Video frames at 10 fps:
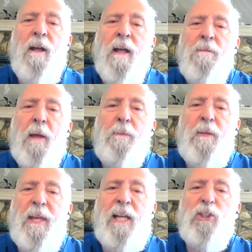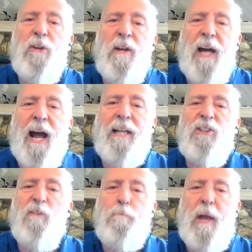that these are the kinds
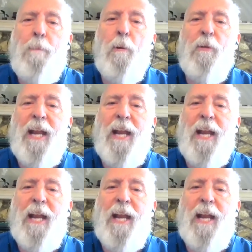of people that